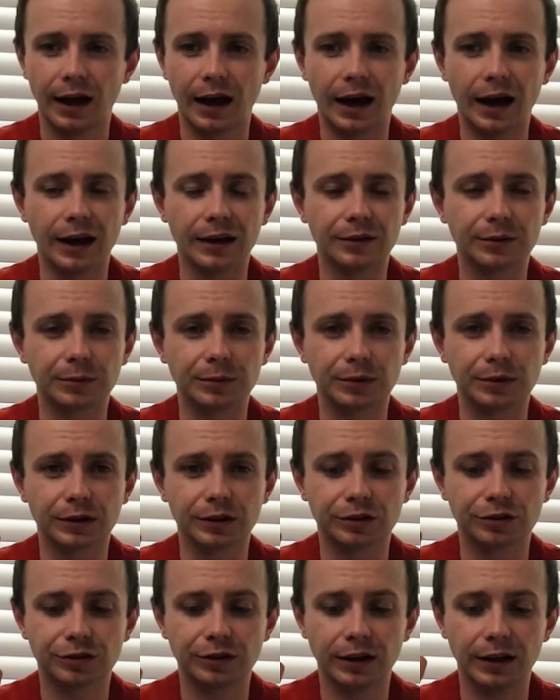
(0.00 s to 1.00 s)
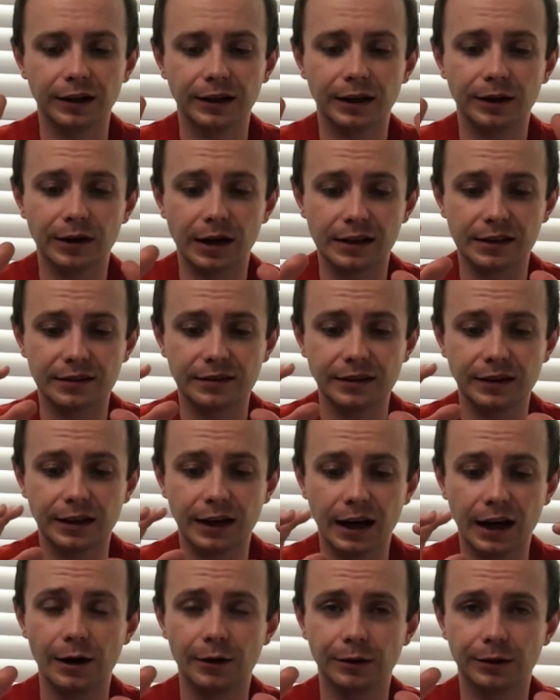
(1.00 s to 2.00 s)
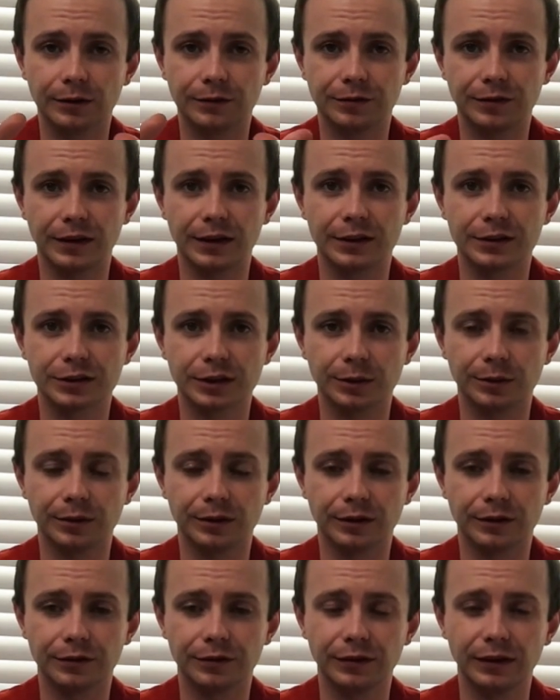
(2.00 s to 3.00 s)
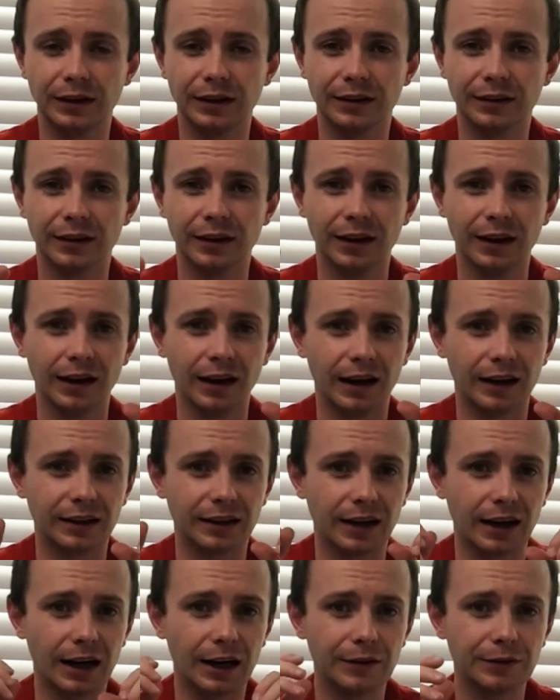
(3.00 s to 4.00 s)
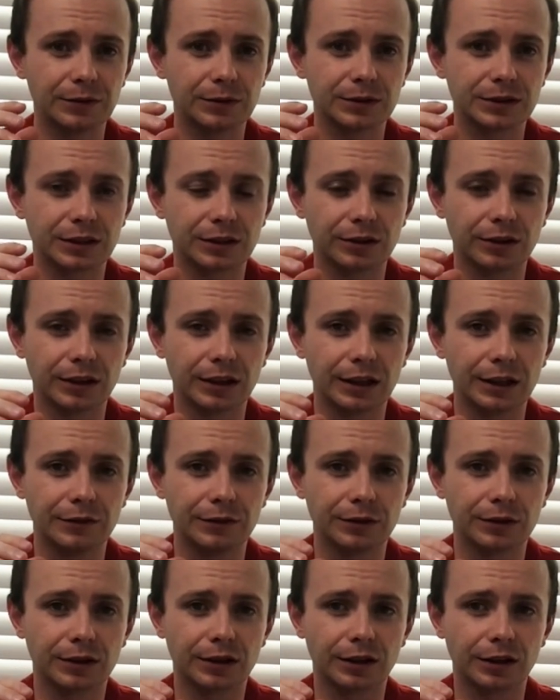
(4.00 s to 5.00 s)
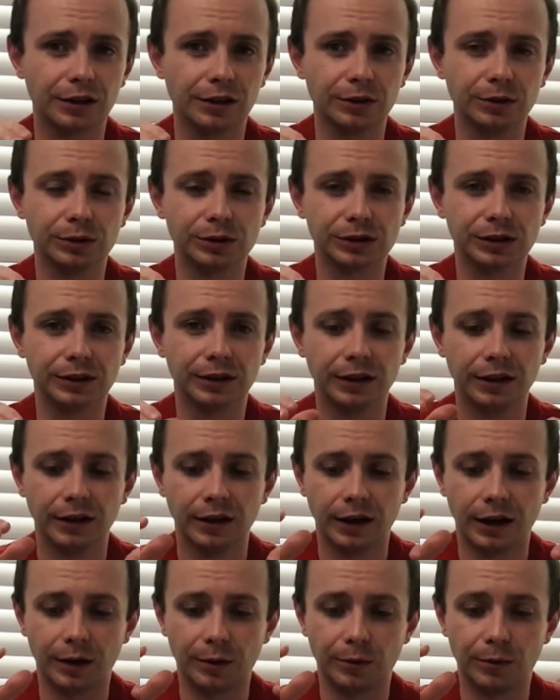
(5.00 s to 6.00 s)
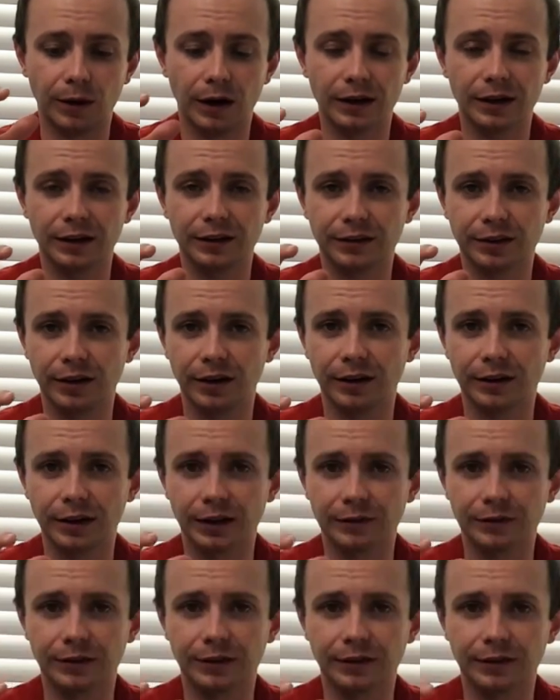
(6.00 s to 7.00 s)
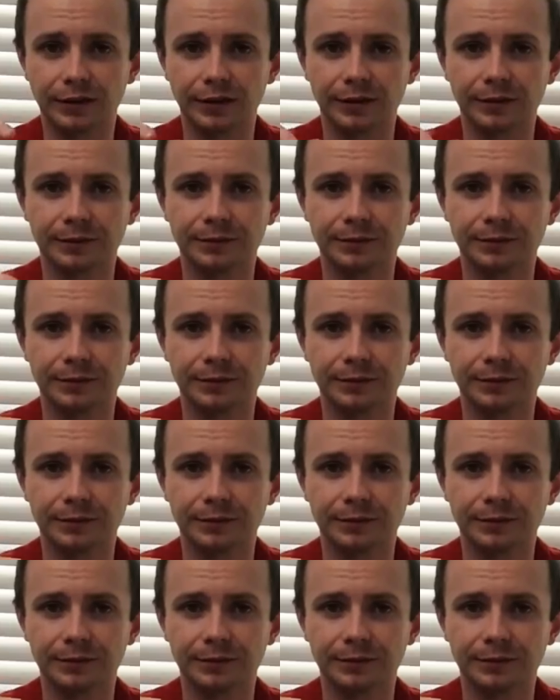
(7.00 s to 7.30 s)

And we're going to try it out and see how it fares out in the field, and then afterwards I'm going to give you a conclusion on what I thought of this.